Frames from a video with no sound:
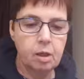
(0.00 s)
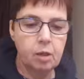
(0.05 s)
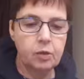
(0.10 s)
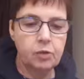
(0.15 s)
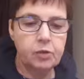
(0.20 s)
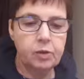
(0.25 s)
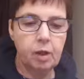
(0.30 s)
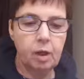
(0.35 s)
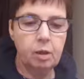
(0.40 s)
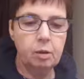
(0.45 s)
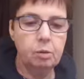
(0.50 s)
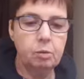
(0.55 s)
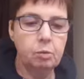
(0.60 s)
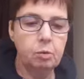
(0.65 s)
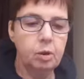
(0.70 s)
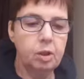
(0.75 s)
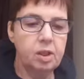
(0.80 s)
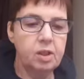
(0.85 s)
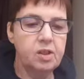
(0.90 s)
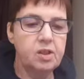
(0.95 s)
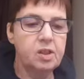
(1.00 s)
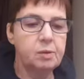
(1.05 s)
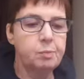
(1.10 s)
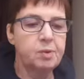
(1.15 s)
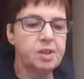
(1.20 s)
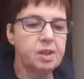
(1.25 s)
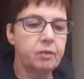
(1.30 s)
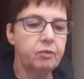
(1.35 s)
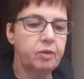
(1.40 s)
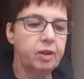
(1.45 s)
So it's
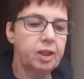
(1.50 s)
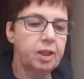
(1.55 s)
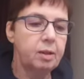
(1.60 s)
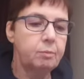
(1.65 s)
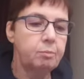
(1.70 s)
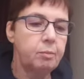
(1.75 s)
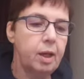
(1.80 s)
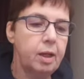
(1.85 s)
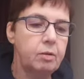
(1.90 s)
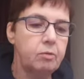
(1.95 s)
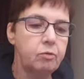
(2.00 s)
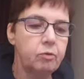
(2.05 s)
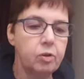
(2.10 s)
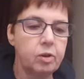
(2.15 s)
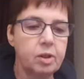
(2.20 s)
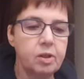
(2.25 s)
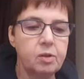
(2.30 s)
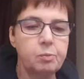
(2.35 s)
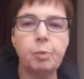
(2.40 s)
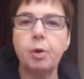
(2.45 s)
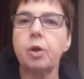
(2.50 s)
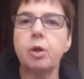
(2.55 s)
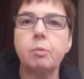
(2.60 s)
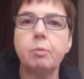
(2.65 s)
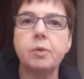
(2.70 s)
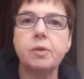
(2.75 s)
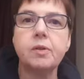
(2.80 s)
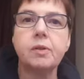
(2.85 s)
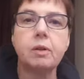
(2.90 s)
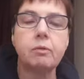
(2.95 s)
specifically meant for this
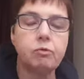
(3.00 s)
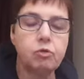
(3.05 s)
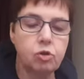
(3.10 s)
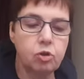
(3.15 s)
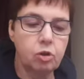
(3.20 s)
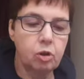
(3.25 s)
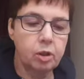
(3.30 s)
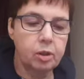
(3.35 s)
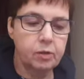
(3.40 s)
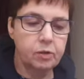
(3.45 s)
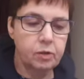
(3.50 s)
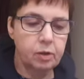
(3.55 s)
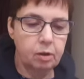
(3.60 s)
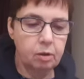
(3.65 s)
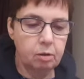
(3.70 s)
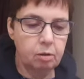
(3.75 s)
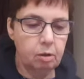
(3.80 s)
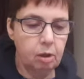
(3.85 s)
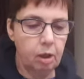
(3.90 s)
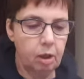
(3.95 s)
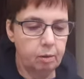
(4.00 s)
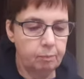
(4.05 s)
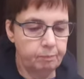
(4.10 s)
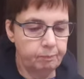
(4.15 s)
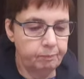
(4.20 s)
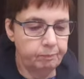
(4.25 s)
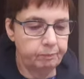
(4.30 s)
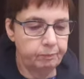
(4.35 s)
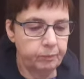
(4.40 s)
purpose of trying to